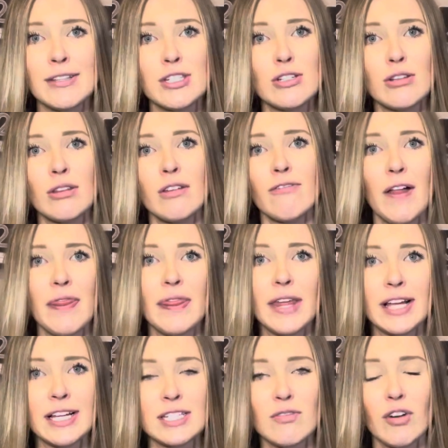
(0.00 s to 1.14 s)
do the fun
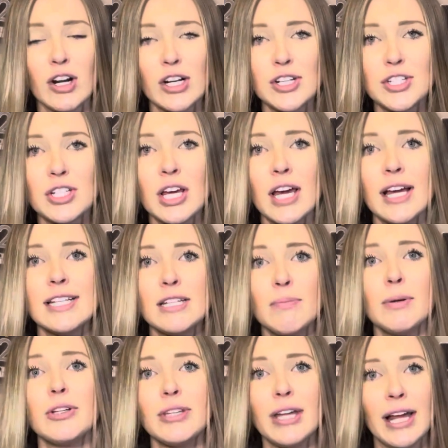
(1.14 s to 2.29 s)
things first to
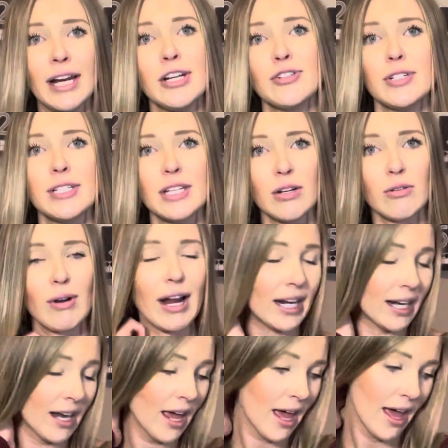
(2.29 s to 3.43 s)
build that interest in writing.